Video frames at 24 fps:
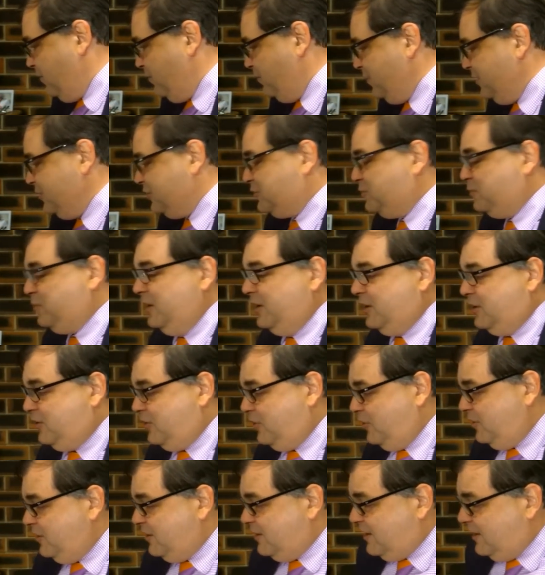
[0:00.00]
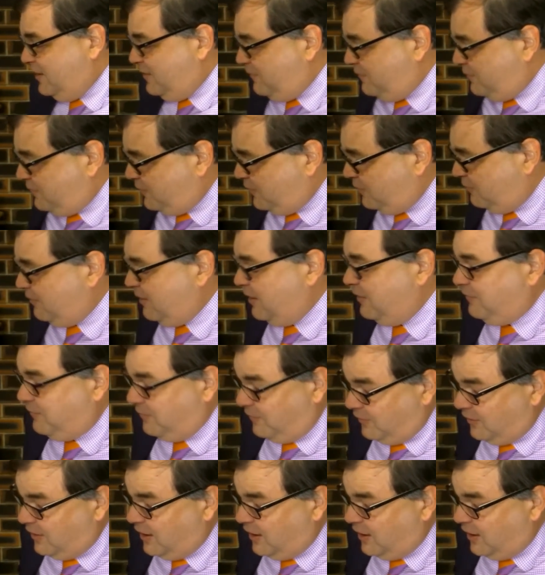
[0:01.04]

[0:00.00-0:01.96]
wish we could live forever.